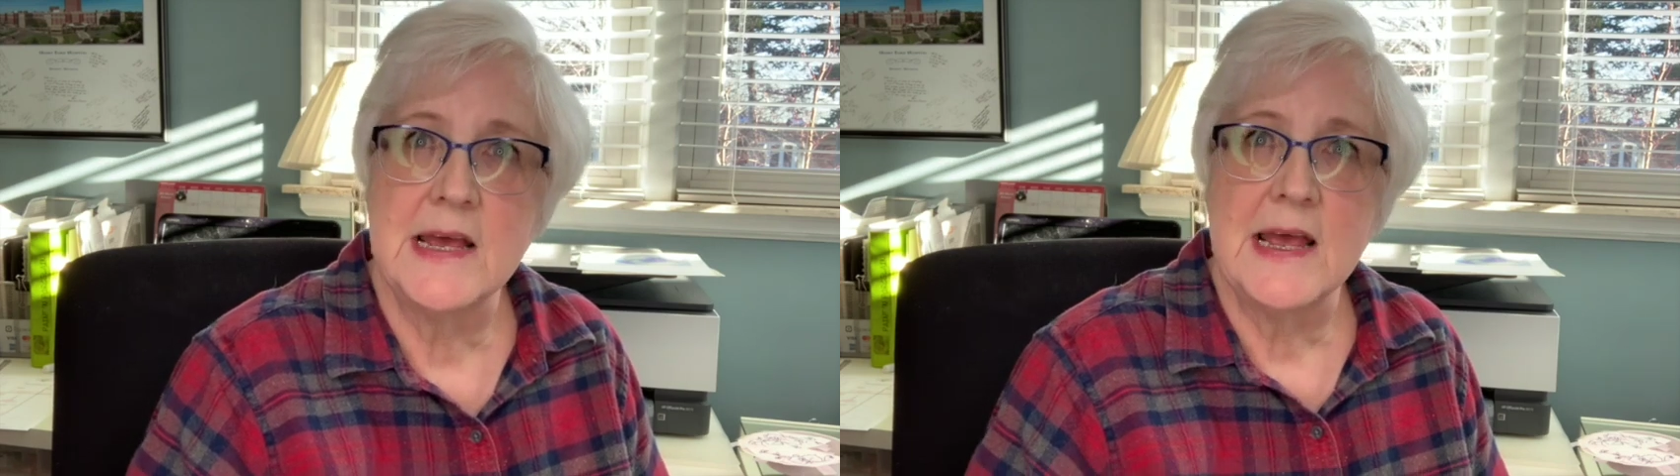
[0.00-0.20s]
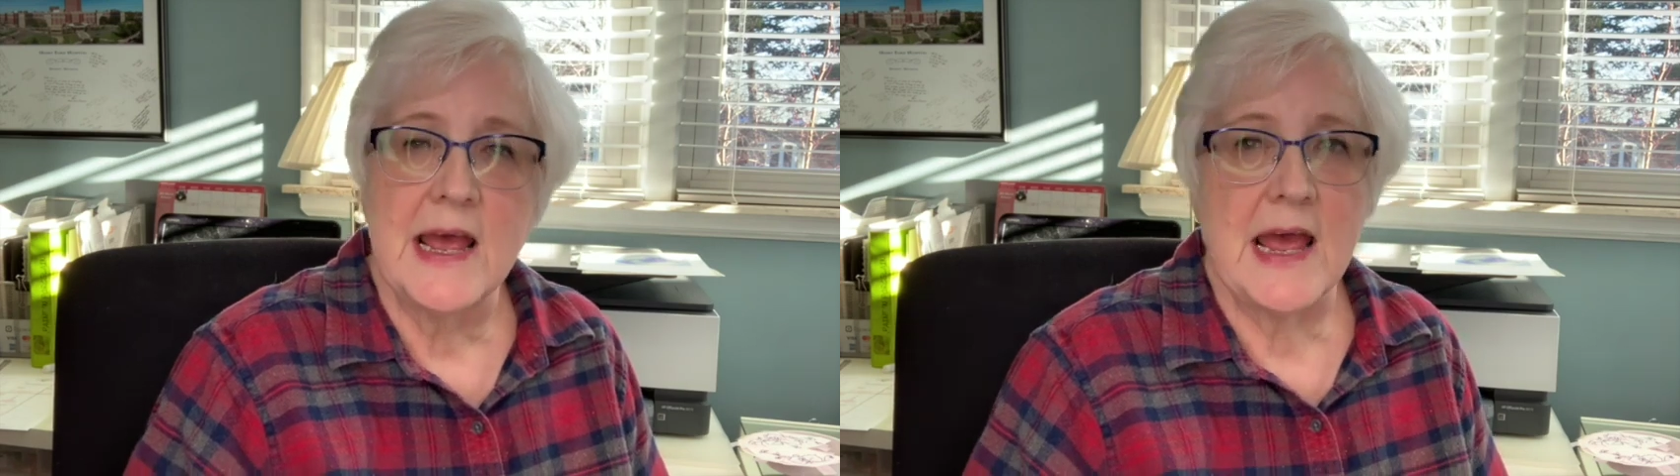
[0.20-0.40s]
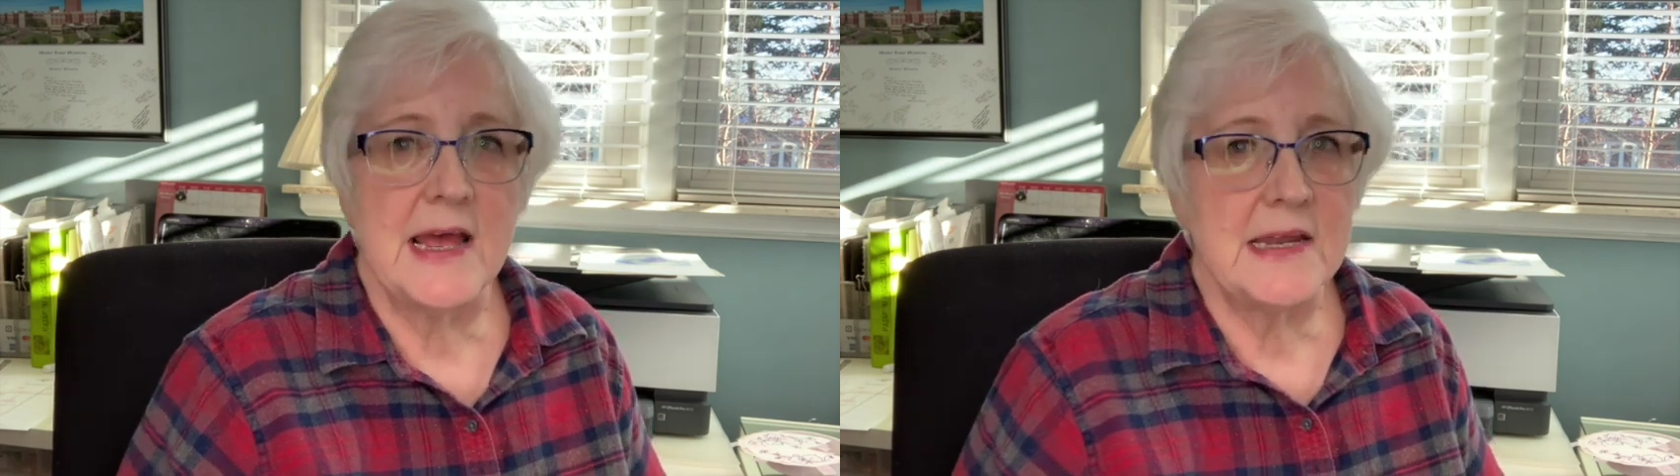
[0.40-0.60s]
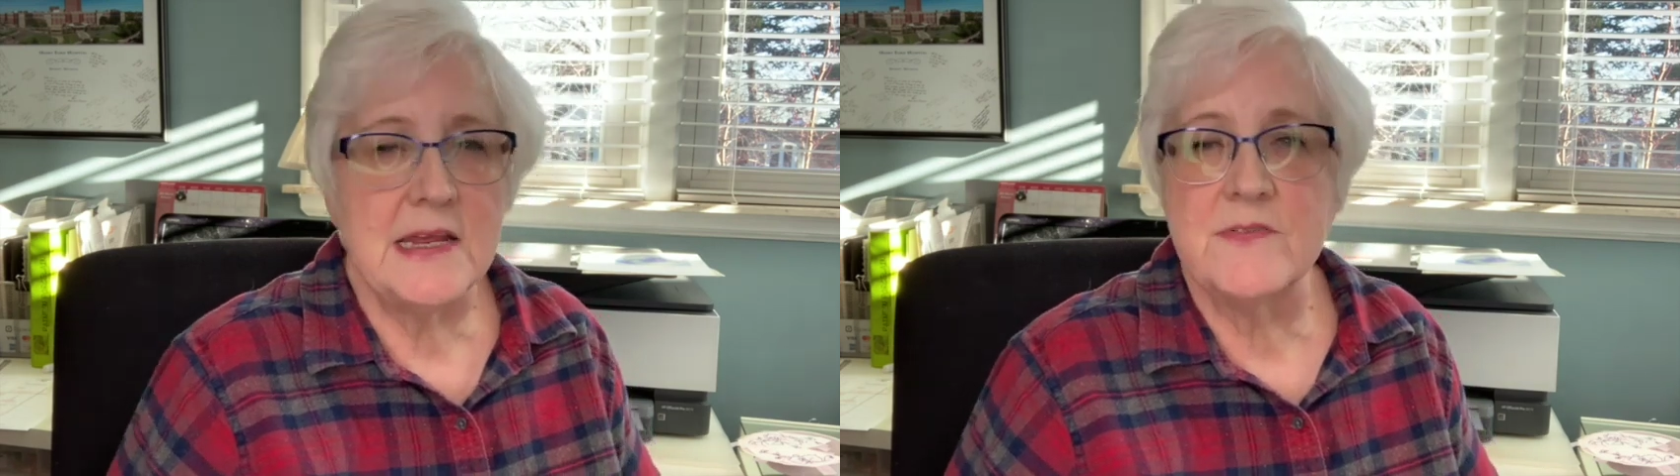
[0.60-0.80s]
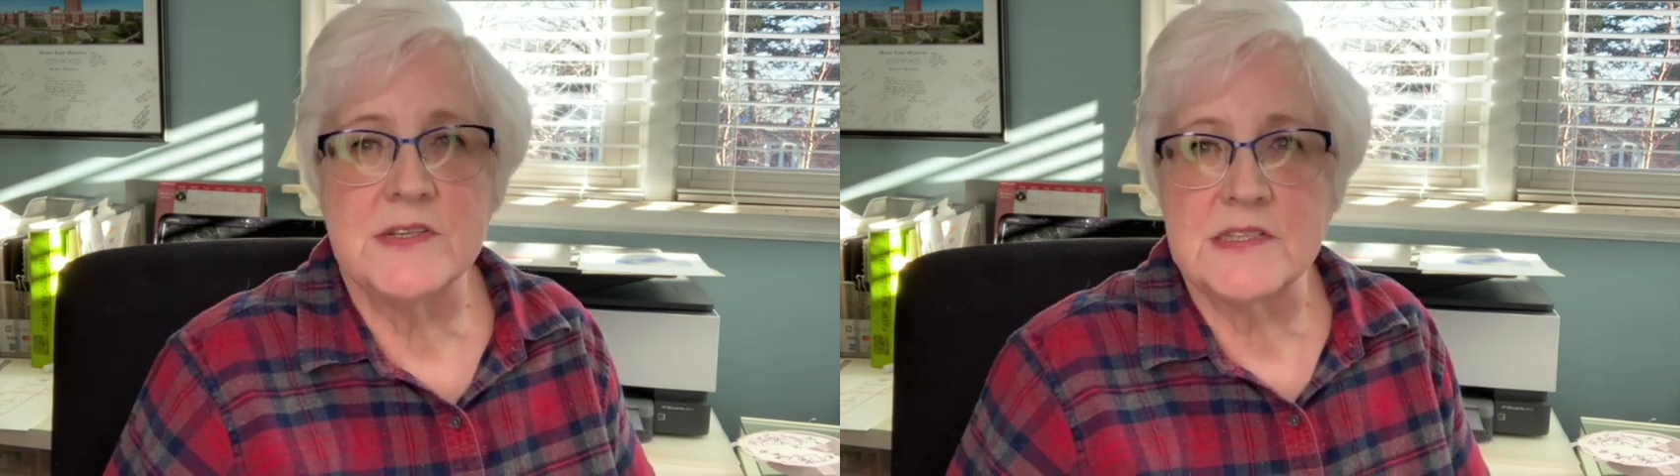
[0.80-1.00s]
and
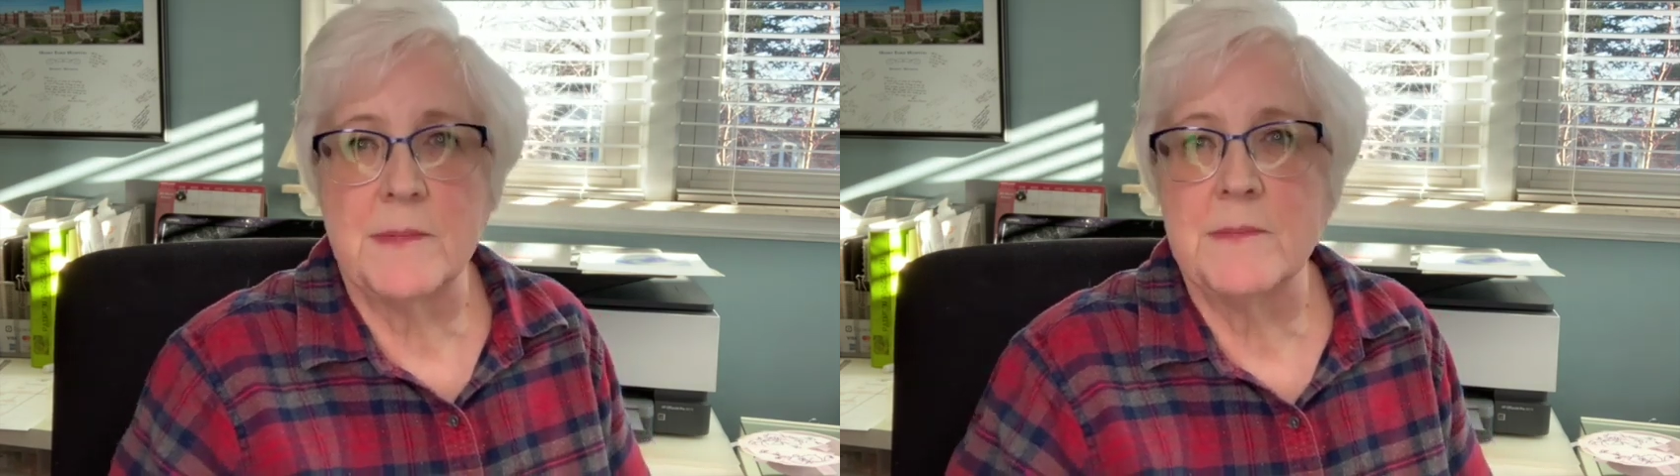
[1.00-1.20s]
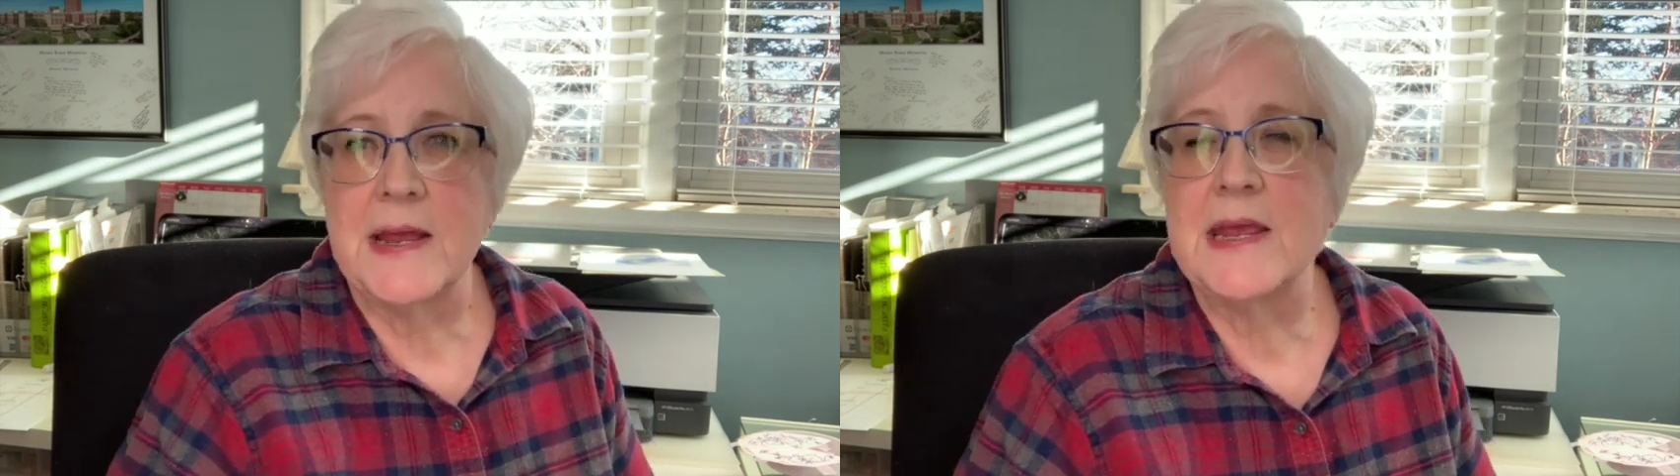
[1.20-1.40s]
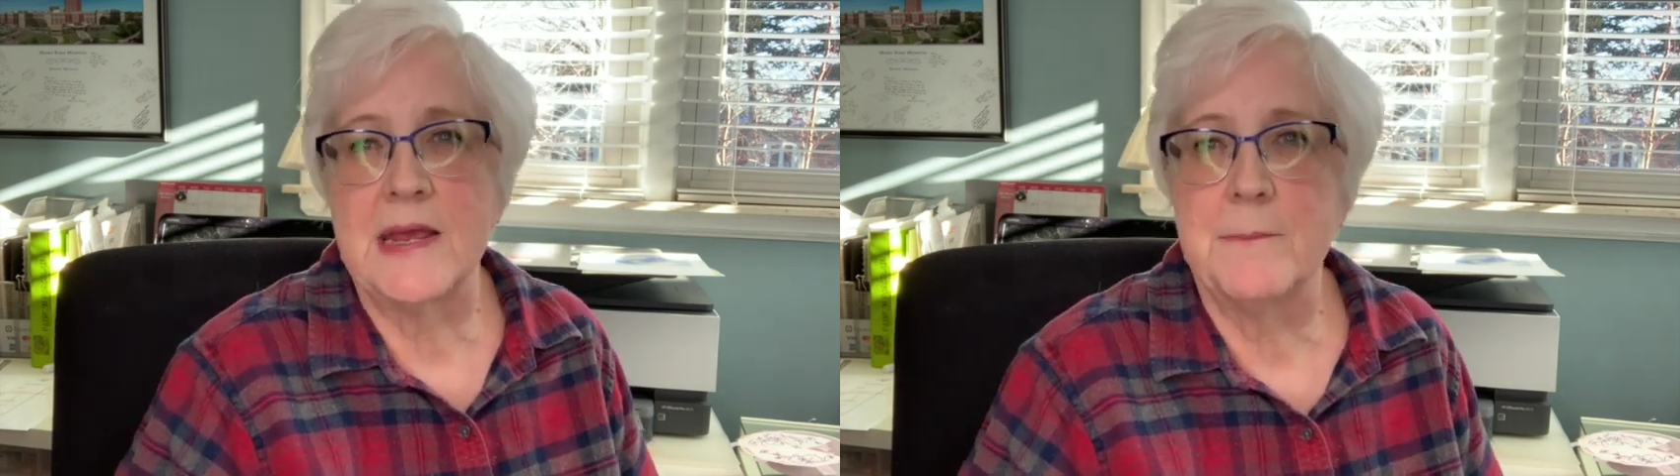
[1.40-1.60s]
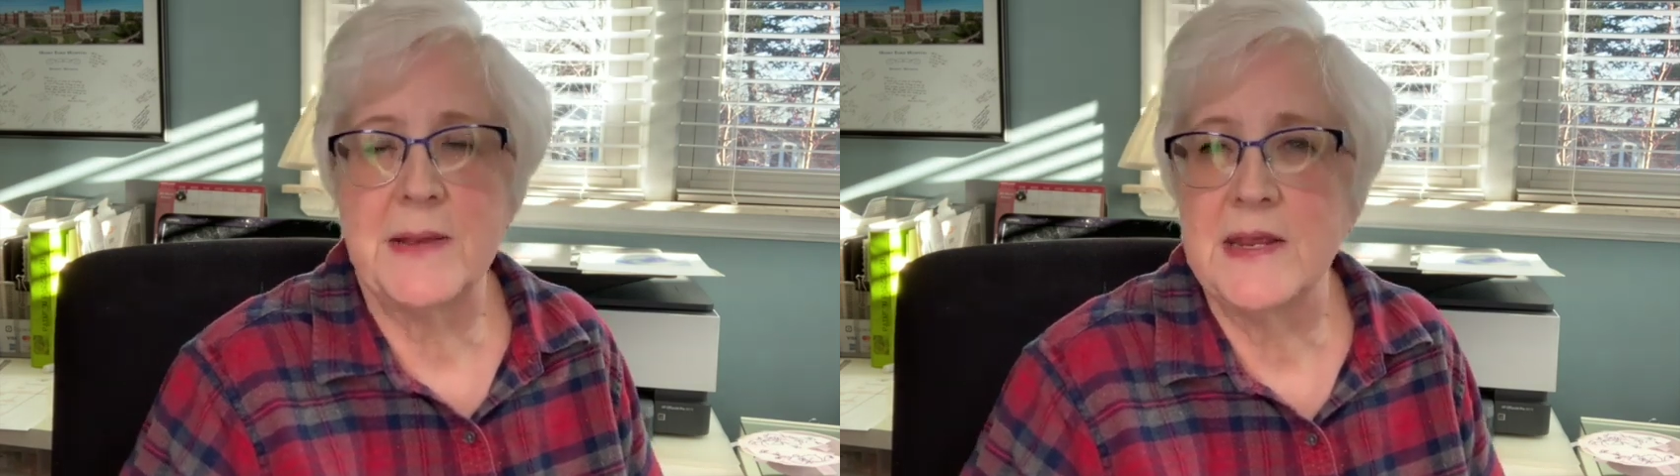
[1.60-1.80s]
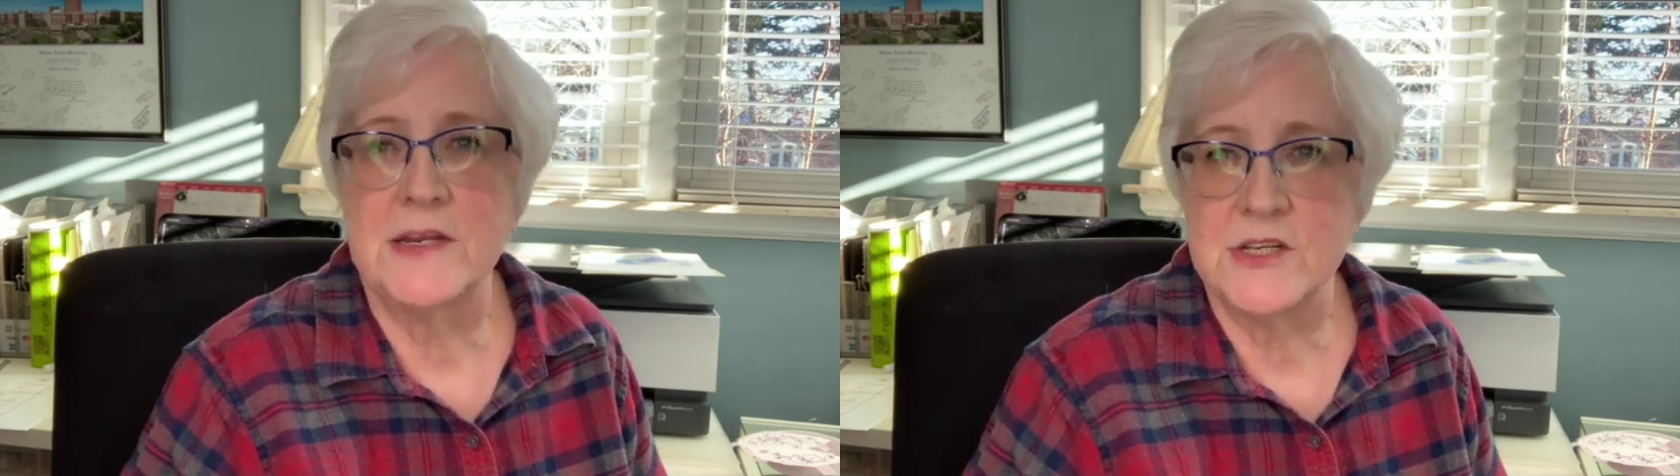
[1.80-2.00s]
even some of my
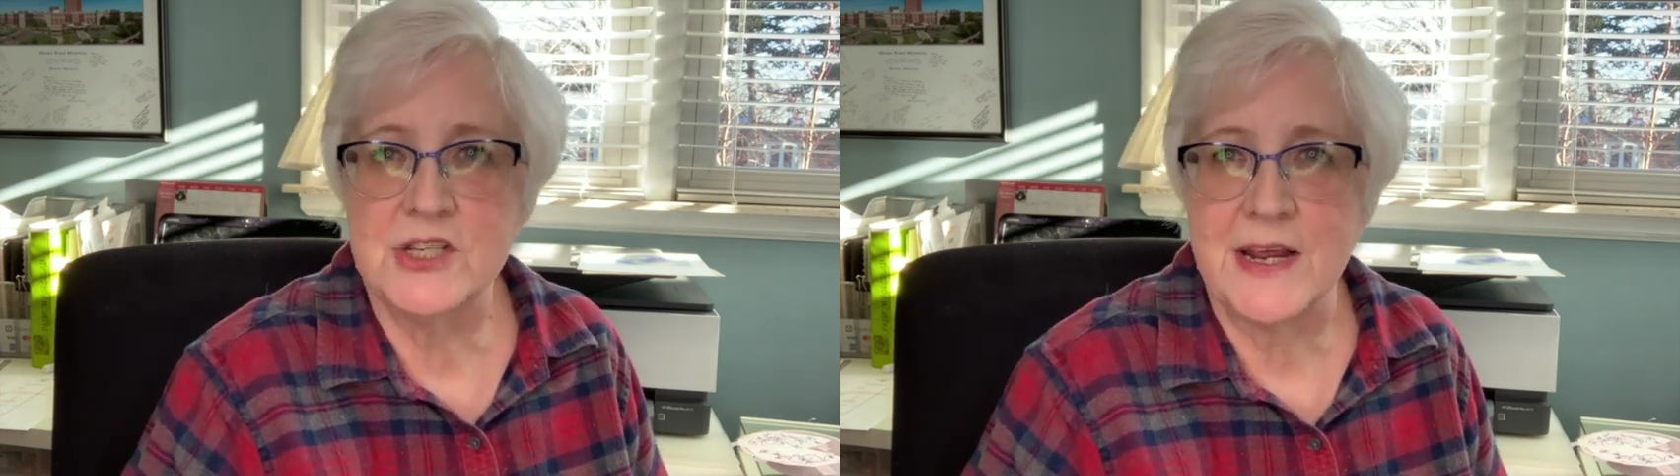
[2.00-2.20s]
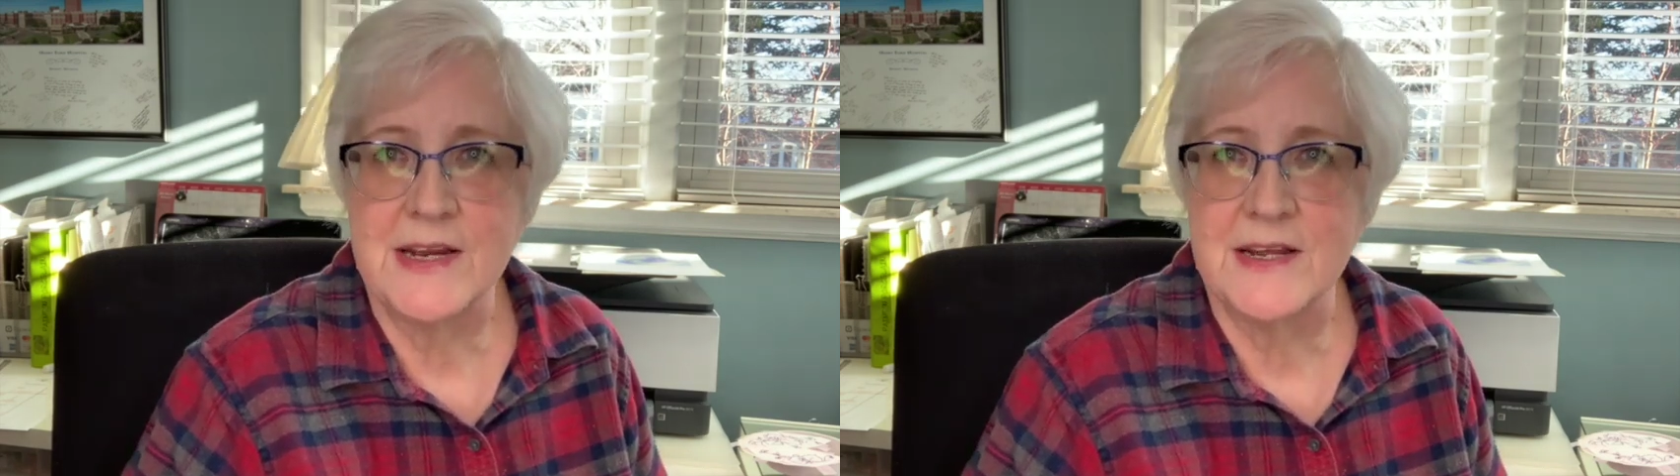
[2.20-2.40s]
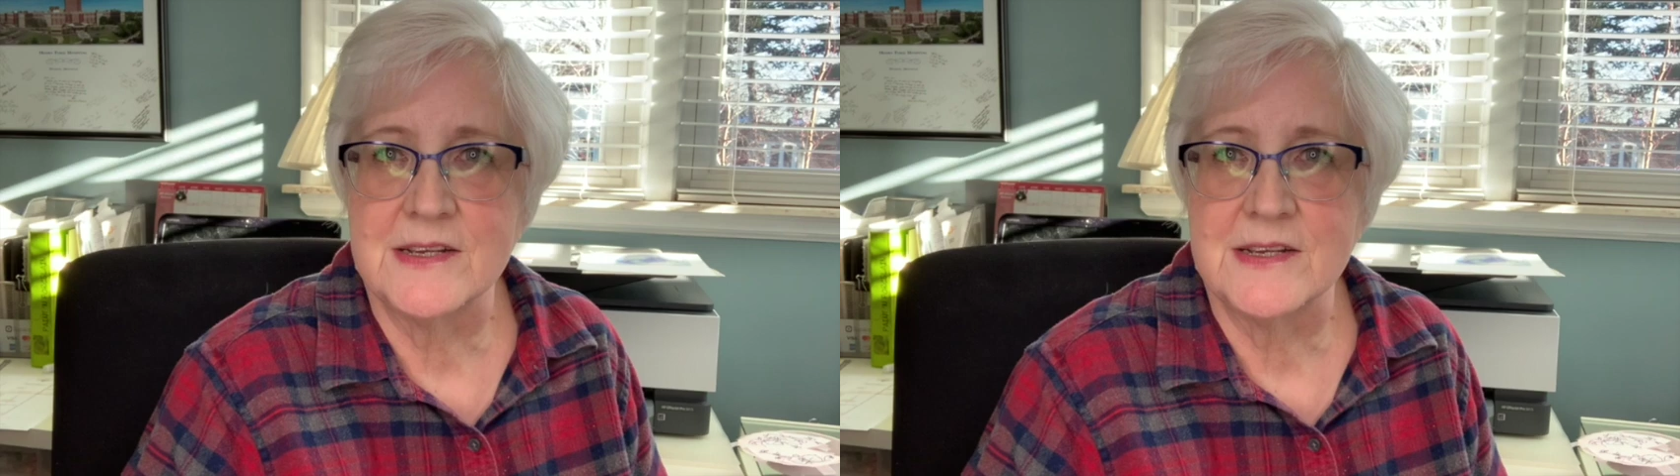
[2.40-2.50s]
hand-painted china.